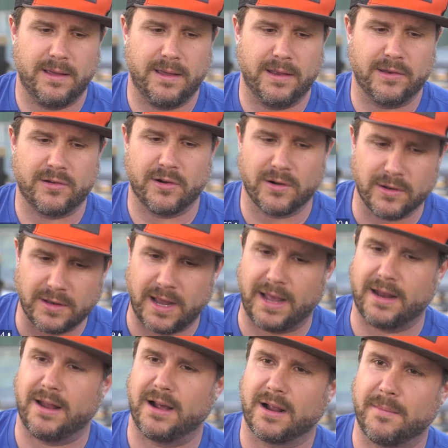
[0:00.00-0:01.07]
internal
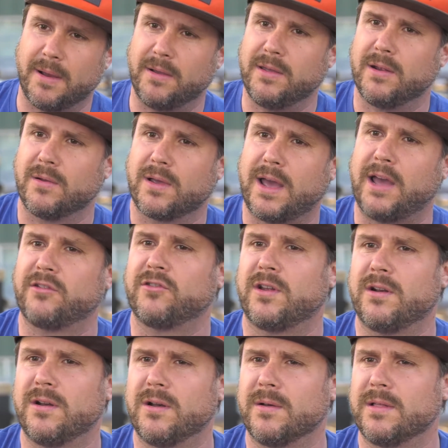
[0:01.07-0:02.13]
dialogue about, gosh, I
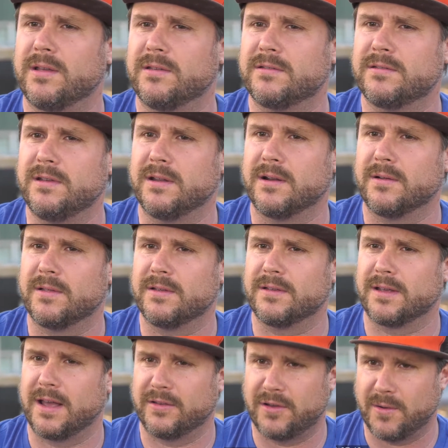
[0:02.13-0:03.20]
don't know, these are
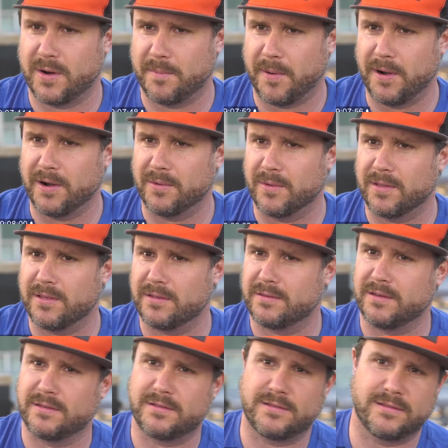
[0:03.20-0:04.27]
the guys I want to partner with.
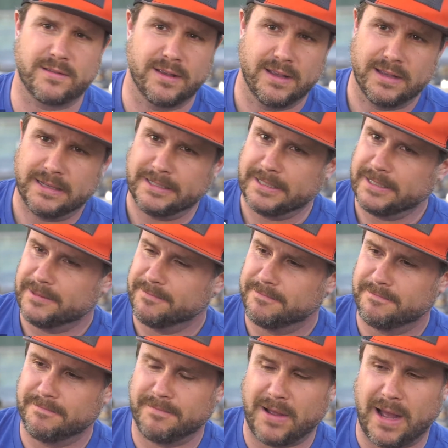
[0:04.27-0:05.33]

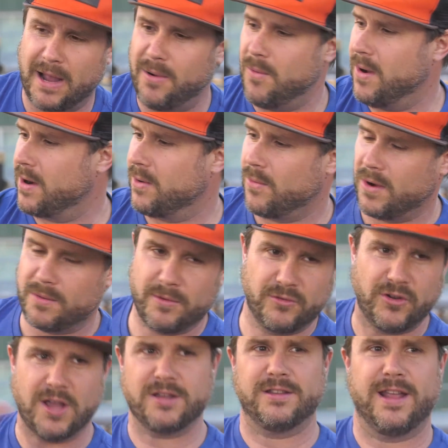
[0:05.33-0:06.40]
I want to work with
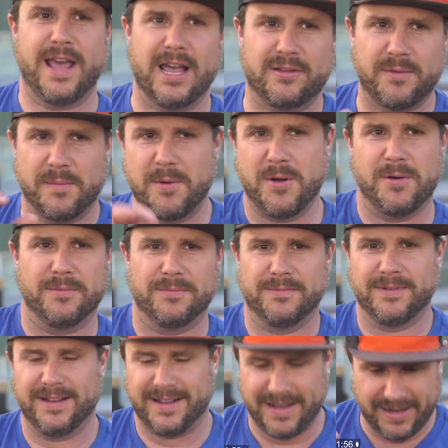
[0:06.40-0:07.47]
Jason at Aspen Moon.
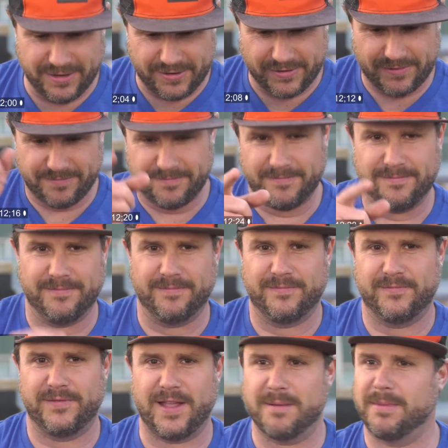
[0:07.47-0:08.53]
He's
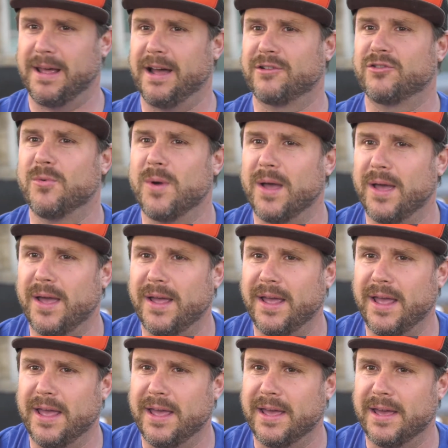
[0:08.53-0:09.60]
10 blocks
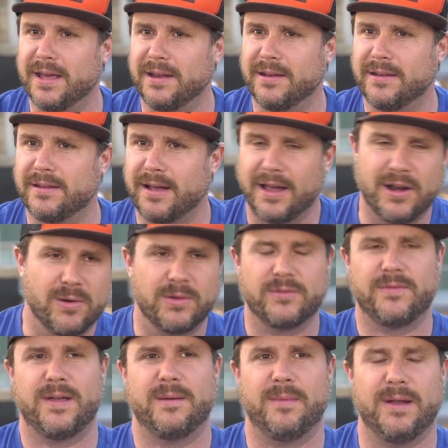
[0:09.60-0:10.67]
away, and I know
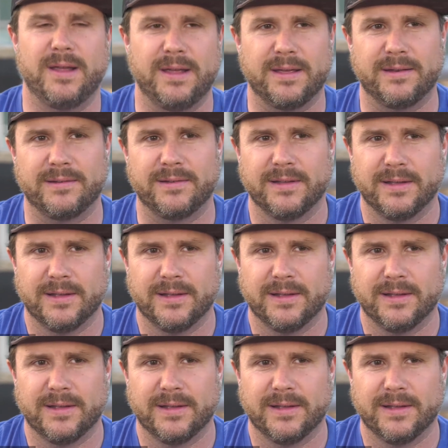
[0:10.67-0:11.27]
his family, and